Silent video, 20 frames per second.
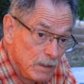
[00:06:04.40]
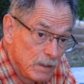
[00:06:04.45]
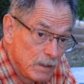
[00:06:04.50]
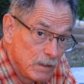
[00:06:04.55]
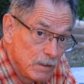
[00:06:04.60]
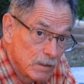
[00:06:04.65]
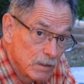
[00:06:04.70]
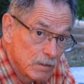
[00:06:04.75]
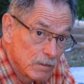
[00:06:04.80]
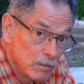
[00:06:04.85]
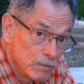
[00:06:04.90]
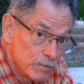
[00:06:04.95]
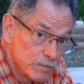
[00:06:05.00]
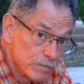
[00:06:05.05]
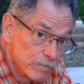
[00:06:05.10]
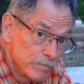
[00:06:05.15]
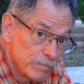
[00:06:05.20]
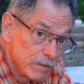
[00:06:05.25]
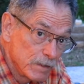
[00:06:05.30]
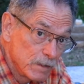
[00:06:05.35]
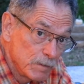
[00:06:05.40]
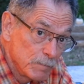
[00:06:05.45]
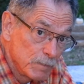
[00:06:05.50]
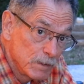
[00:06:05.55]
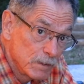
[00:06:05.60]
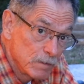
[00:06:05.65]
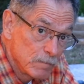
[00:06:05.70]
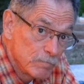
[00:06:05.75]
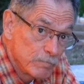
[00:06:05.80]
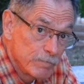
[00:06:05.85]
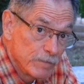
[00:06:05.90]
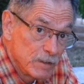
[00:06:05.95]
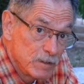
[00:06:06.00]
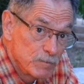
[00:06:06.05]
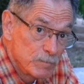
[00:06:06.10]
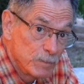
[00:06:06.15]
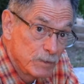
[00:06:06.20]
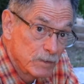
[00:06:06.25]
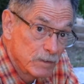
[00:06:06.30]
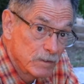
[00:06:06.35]
and you can also find me on
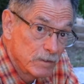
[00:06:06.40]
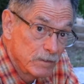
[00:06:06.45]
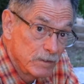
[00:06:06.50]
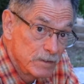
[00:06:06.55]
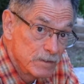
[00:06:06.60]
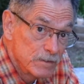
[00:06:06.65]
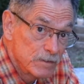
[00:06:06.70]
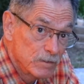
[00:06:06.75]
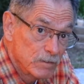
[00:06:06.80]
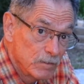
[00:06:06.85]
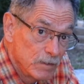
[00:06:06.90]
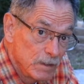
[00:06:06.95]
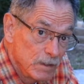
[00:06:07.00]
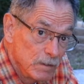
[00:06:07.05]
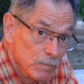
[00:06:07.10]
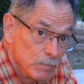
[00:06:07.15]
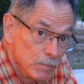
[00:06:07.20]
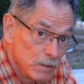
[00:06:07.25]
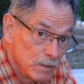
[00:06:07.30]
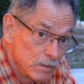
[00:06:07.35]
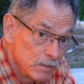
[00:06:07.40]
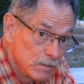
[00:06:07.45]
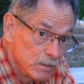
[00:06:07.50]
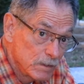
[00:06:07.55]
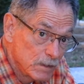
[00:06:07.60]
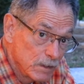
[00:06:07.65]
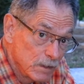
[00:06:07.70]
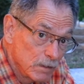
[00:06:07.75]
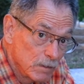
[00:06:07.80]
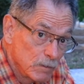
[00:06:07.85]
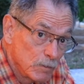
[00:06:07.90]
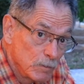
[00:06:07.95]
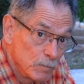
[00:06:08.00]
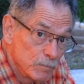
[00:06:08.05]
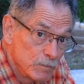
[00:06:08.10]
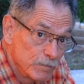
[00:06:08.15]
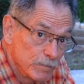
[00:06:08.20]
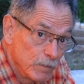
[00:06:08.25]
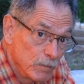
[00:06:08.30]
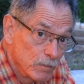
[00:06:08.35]
Facebook or Instagram under Dan
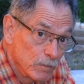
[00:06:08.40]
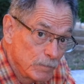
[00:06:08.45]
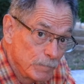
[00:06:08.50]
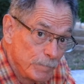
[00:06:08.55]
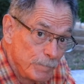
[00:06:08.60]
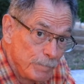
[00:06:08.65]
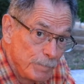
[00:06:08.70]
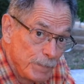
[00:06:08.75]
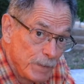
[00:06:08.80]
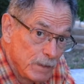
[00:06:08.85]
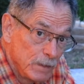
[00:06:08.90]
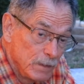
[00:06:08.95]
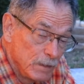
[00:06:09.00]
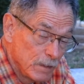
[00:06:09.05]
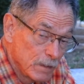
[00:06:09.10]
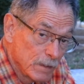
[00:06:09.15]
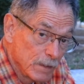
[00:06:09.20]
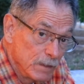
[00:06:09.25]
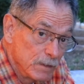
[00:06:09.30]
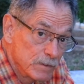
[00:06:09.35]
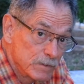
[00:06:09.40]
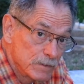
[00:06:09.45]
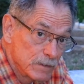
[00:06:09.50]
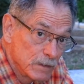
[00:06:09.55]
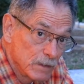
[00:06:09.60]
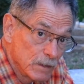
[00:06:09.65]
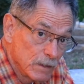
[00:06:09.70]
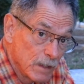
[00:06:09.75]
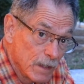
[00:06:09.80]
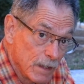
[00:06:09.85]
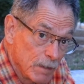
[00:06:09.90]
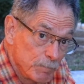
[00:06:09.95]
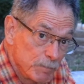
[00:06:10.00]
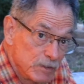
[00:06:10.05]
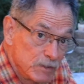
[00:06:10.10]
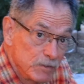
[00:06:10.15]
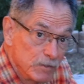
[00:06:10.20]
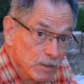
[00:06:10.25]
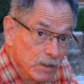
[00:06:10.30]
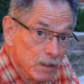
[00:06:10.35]
Holmes Photo. Thanks, and happy
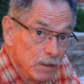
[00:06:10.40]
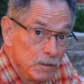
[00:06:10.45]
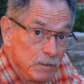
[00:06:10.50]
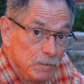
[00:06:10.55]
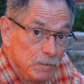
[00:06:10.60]
shooting.